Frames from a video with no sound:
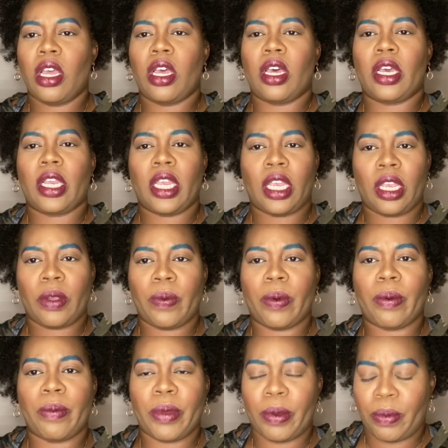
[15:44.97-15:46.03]
Again,
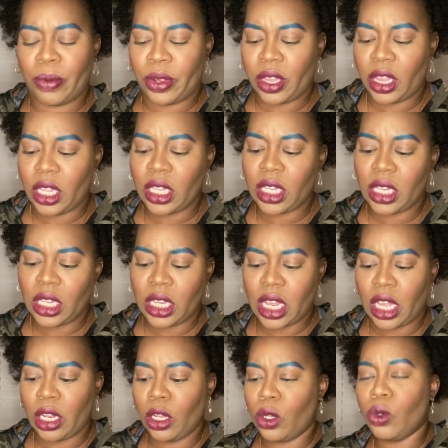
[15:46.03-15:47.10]
remembering this is a
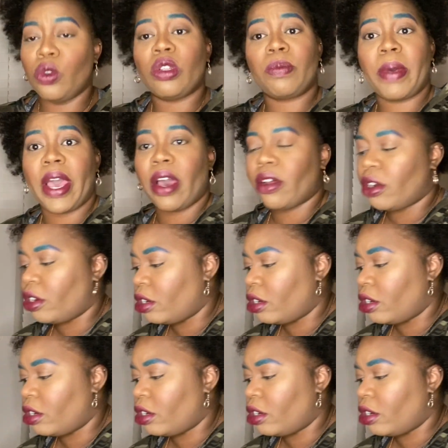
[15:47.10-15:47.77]
loose powder.